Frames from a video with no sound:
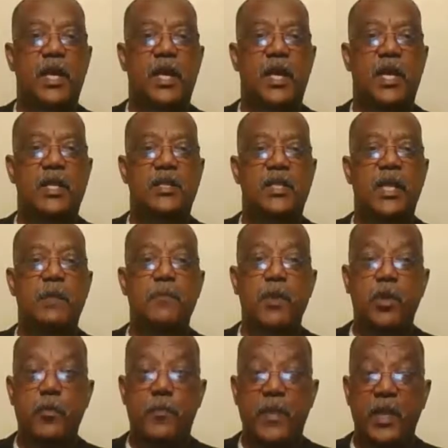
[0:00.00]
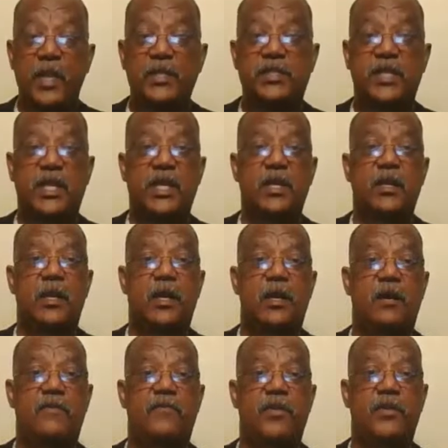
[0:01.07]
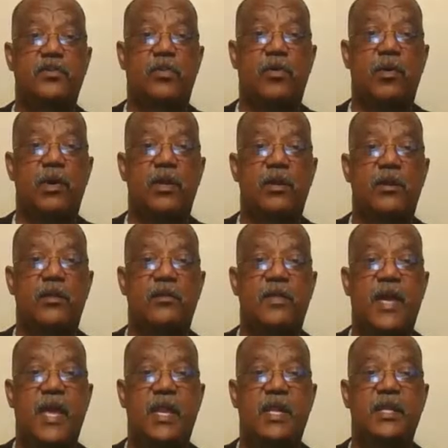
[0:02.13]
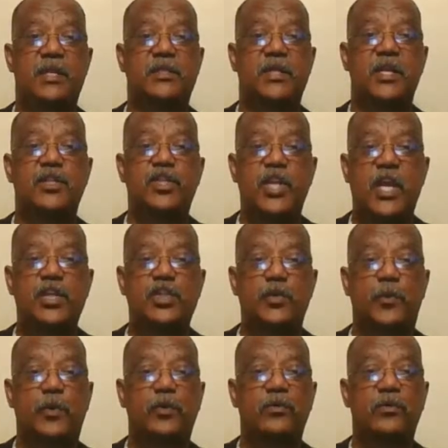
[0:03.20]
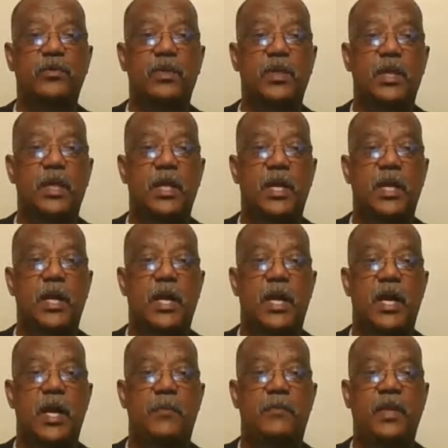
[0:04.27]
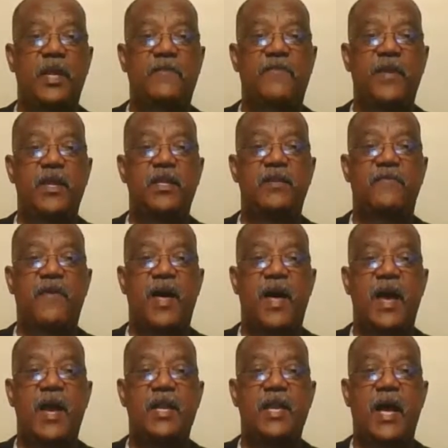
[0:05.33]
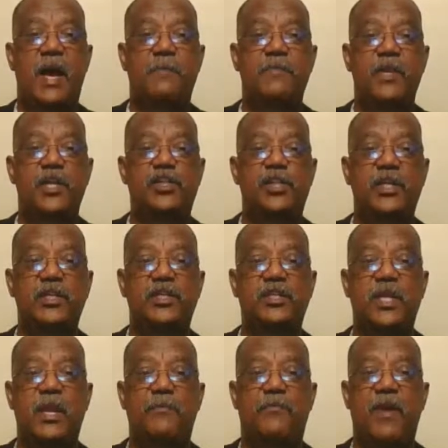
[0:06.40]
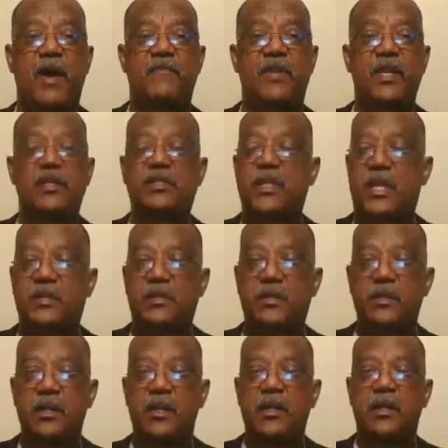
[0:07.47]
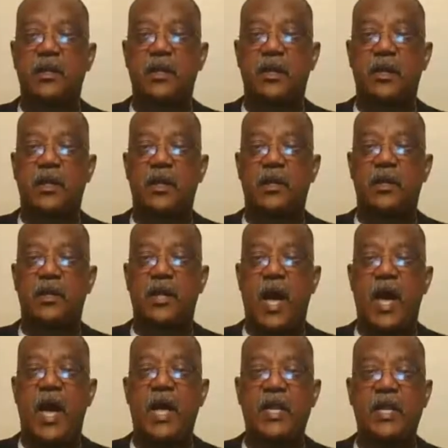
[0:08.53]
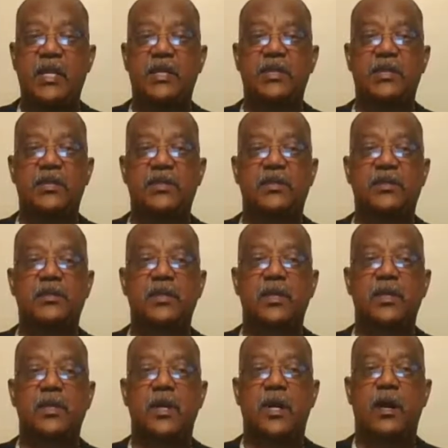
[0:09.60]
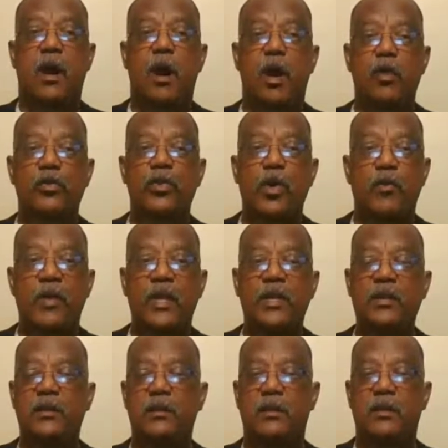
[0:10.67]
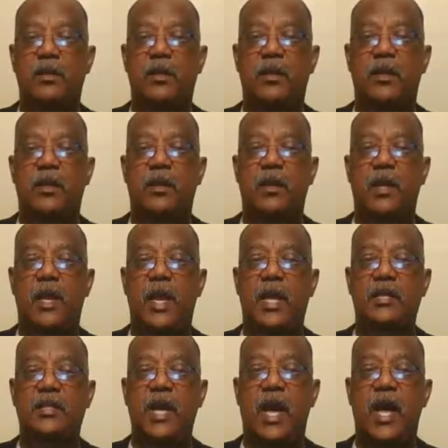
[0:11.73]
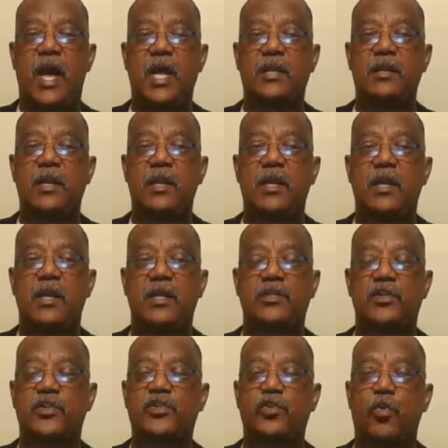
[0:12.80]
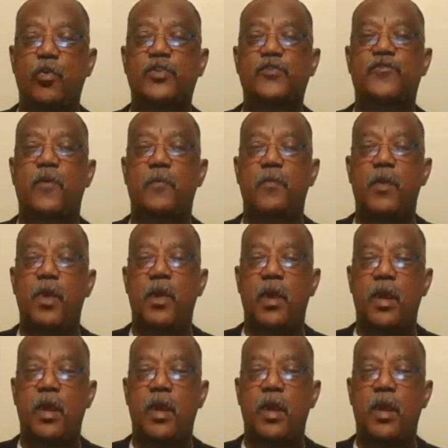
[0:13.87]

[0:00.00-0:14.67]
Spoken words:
The immutability of the Torah, that is unchangeable. A belief in divine omniscience and providence, that God is all knowing, and God is the source from